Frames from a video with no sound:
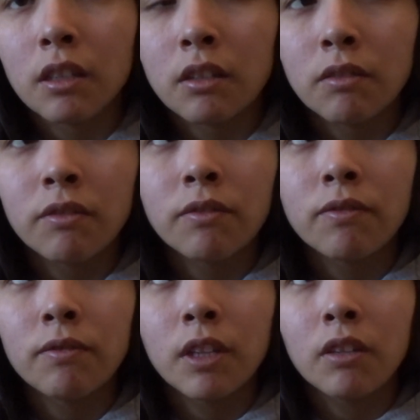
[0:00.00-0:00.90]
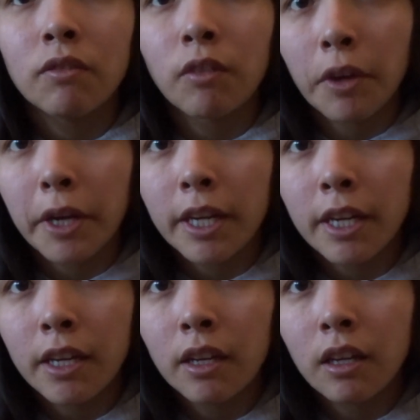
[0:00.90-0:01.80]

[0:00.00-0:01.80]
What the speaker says: It'll fray